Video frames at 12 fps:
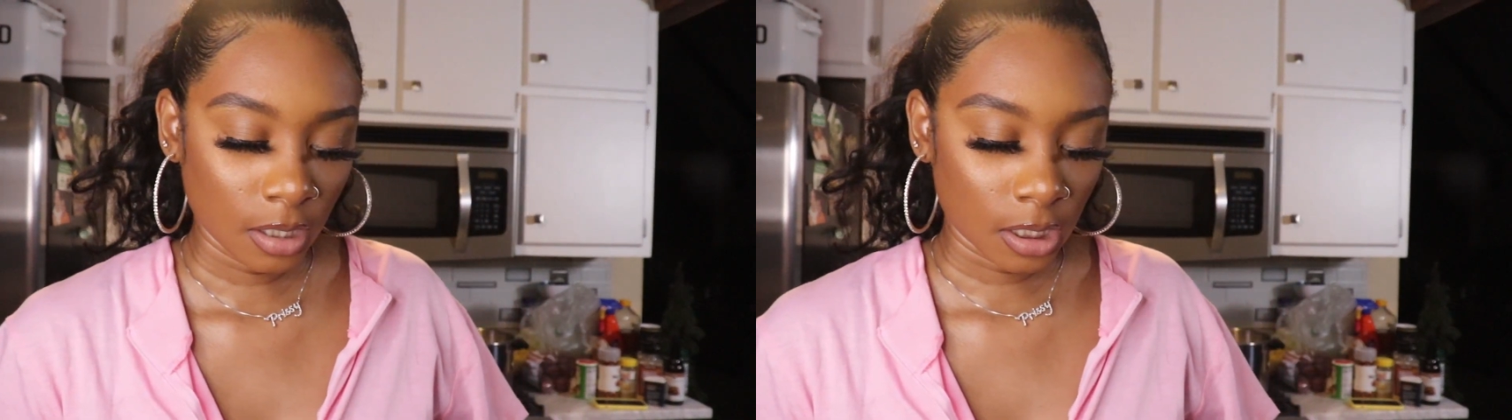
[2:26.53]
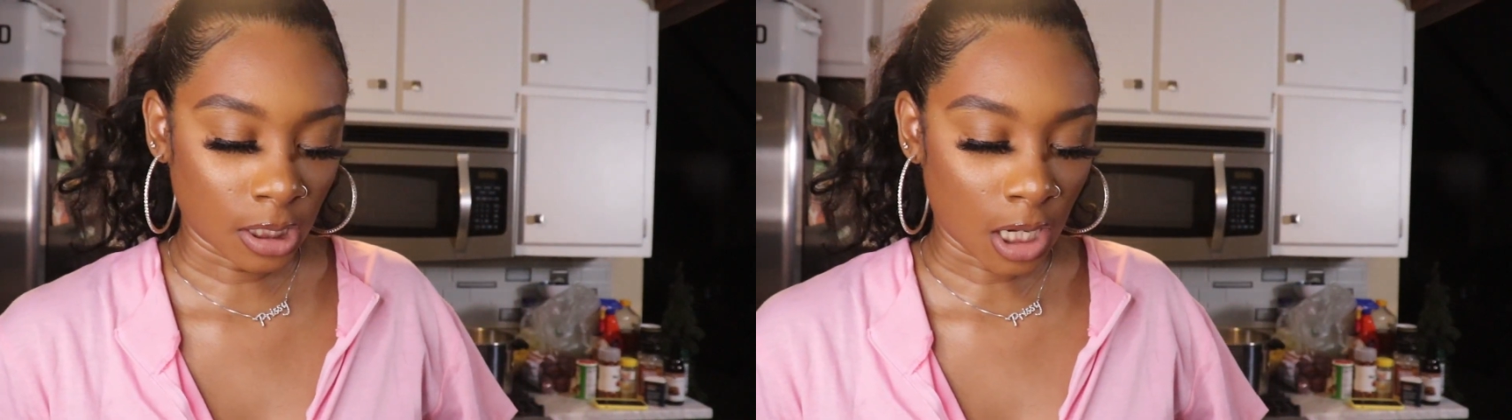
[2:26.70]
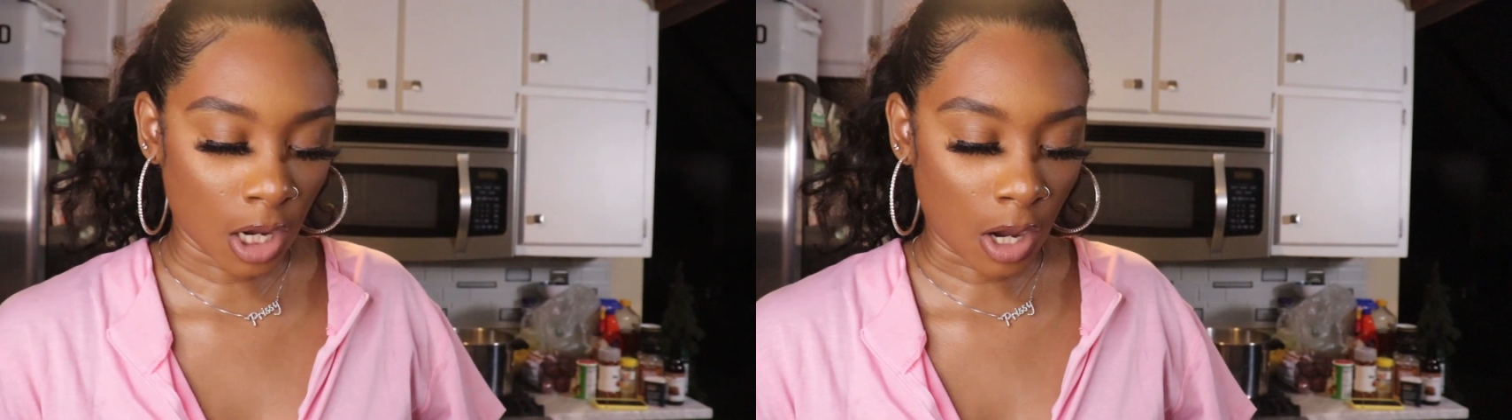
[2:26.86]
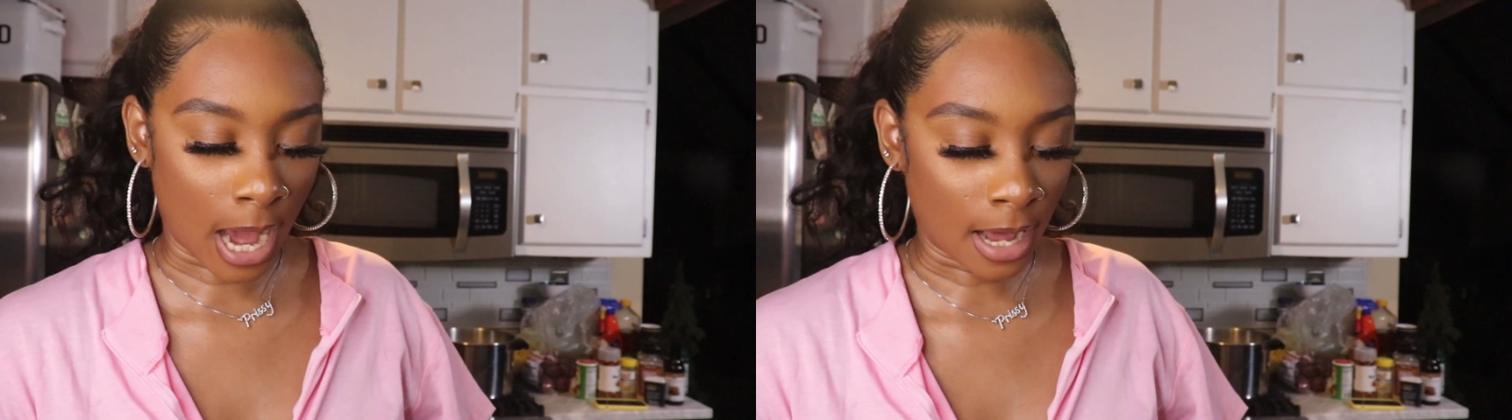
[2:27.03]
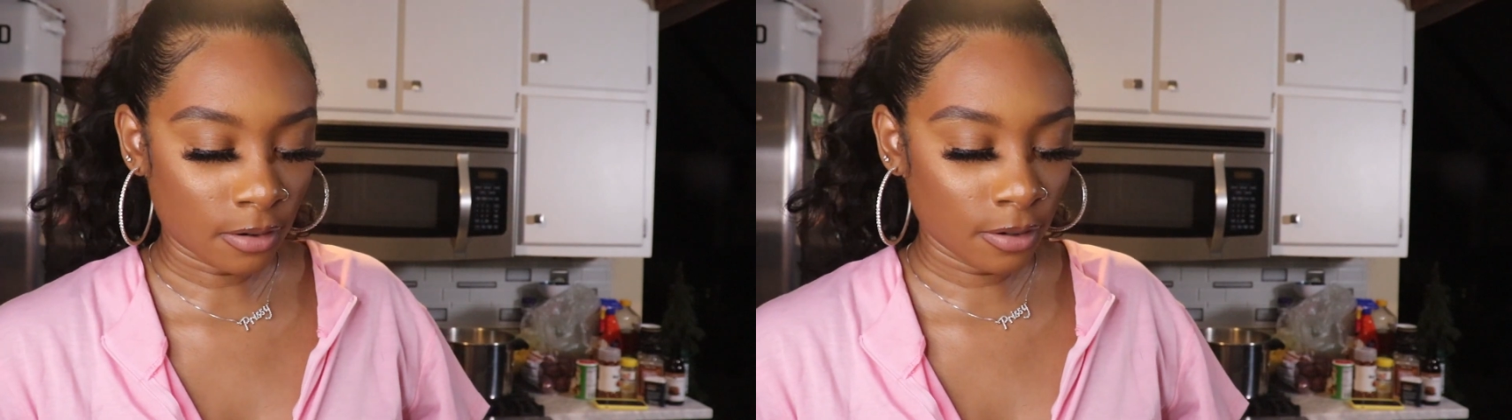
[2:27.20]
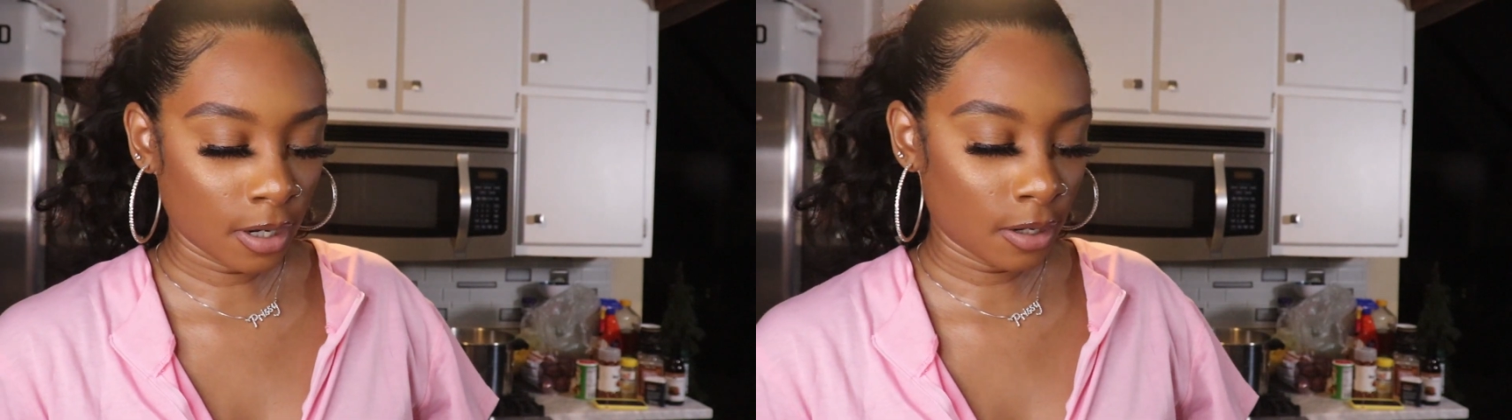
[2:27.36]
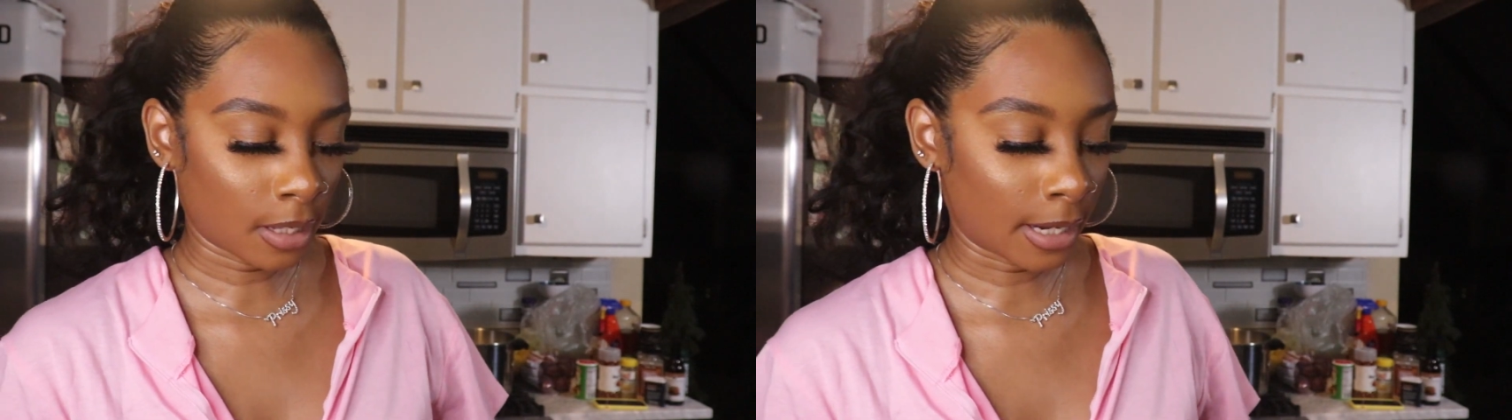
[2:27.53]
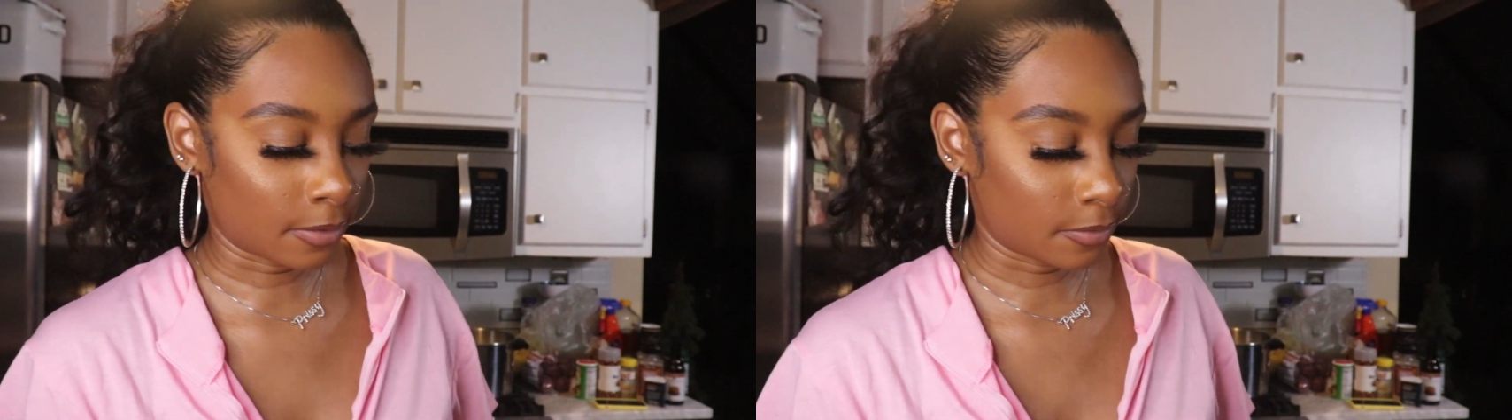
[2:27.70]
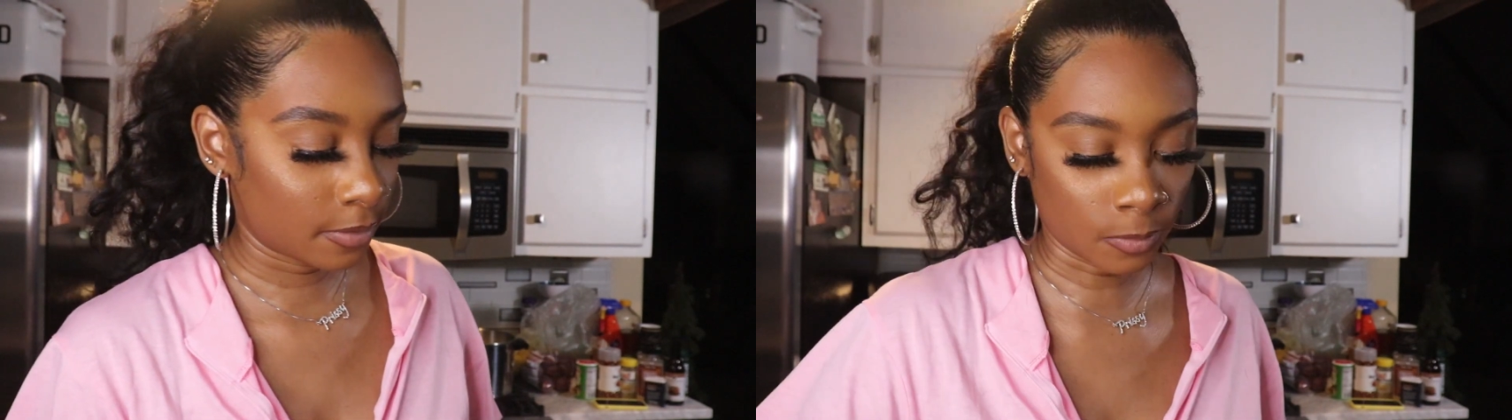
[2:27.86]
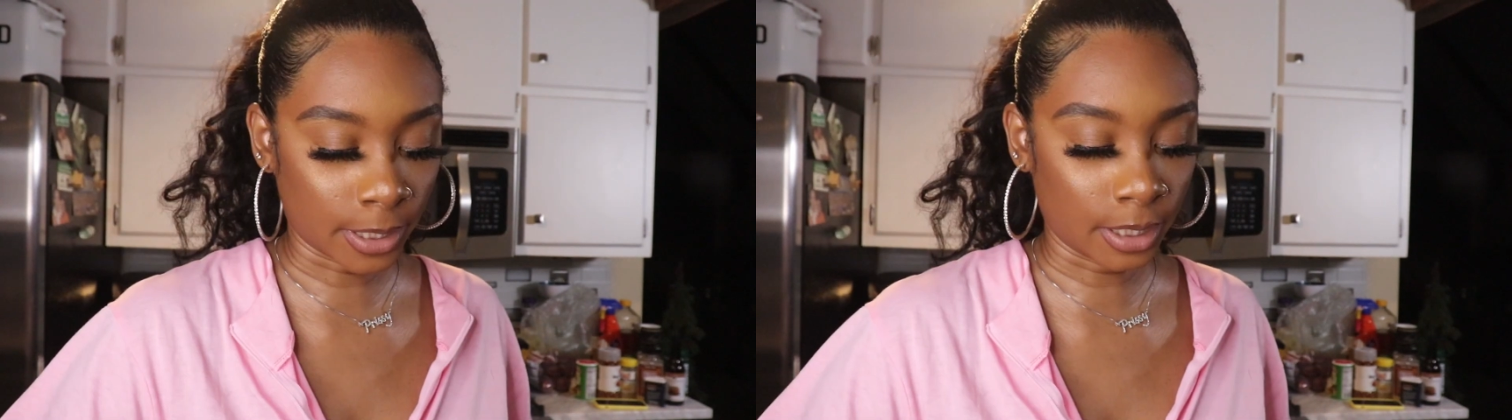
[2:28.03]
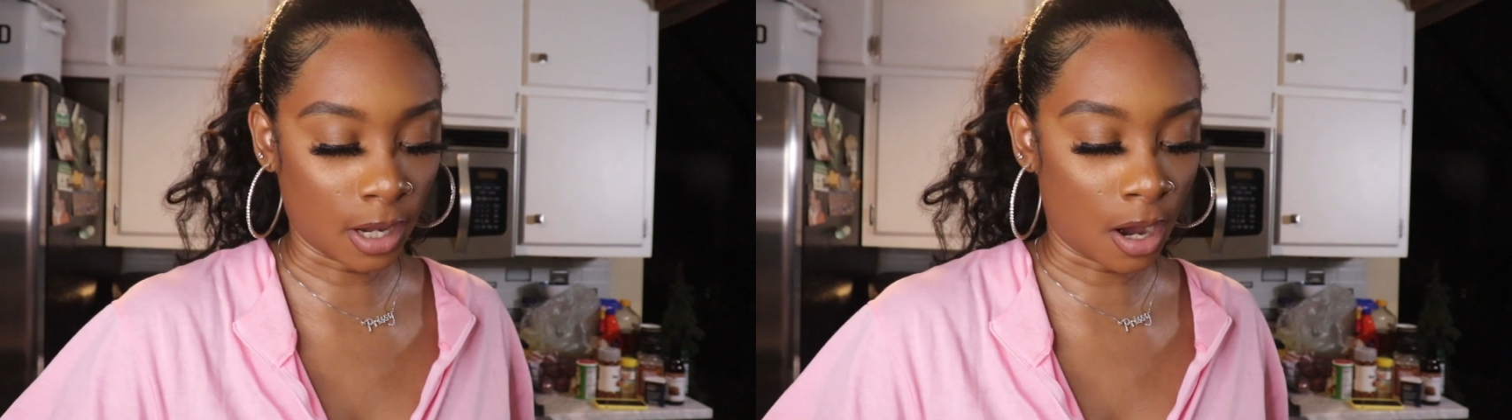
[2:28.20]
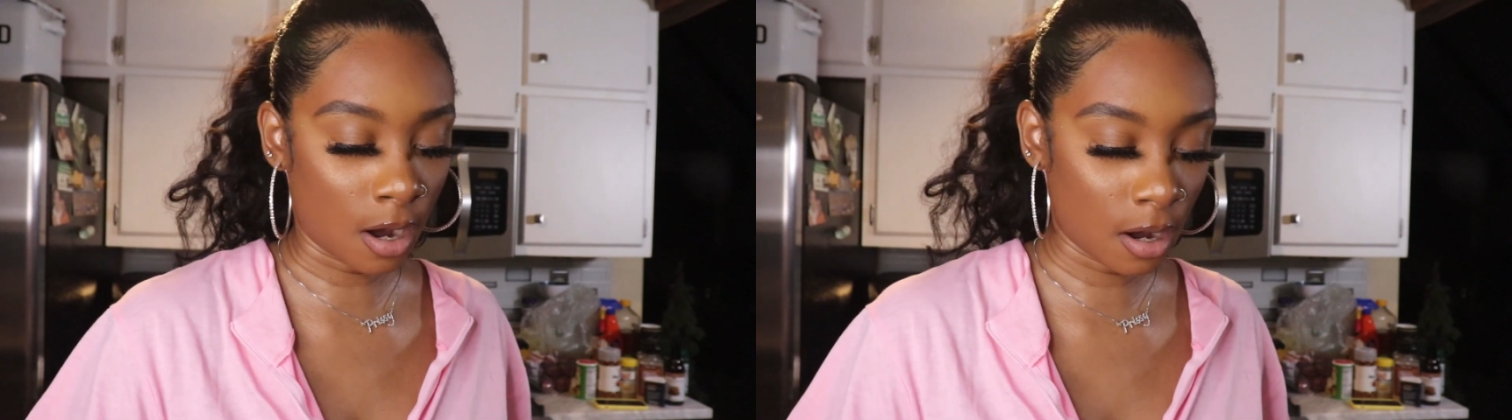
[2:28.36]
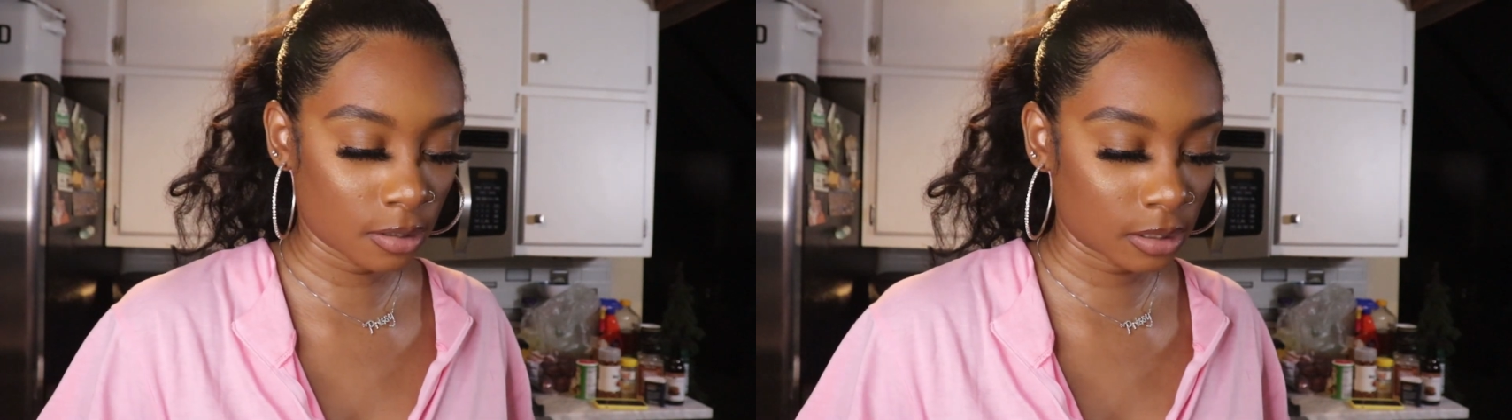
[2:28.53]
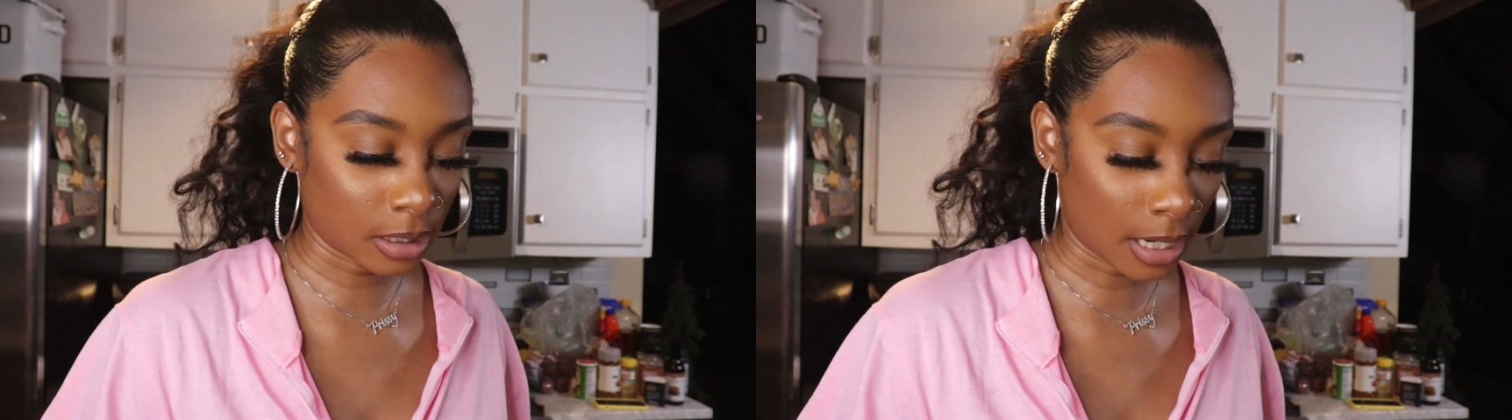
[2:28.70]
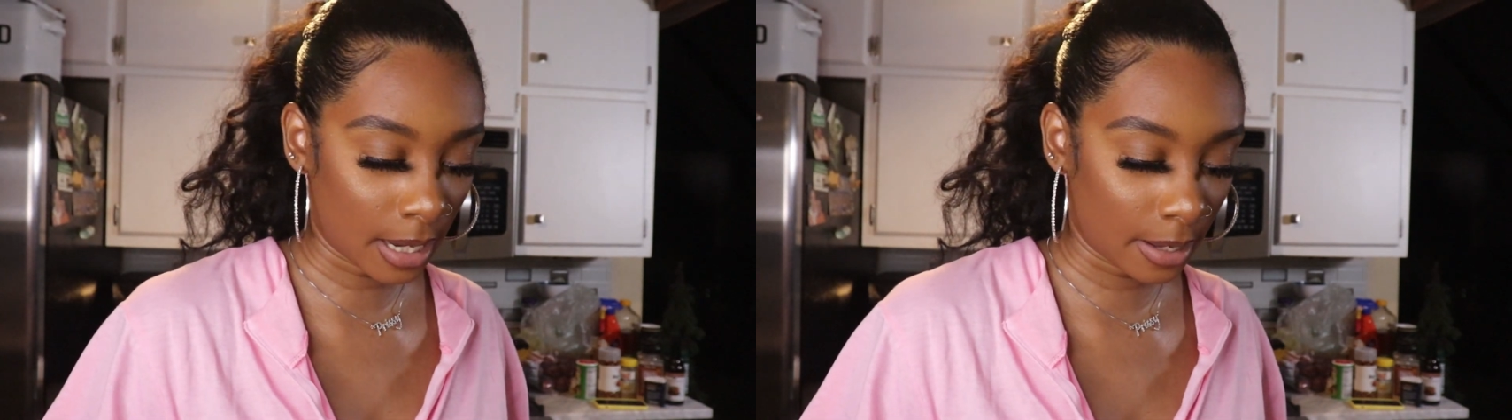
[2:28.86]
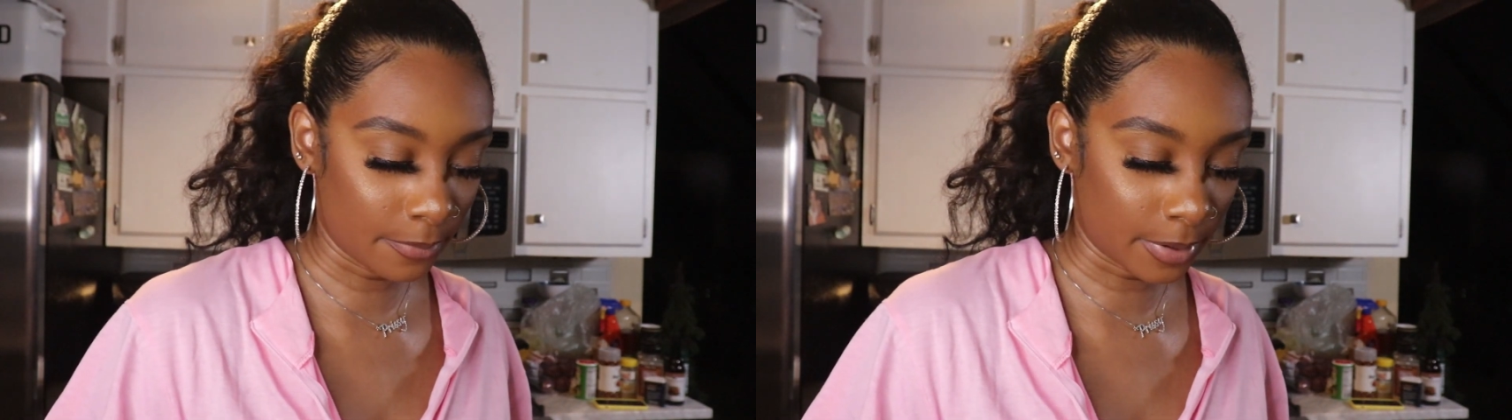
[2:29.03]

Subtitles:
So I don't know like where y'all stay,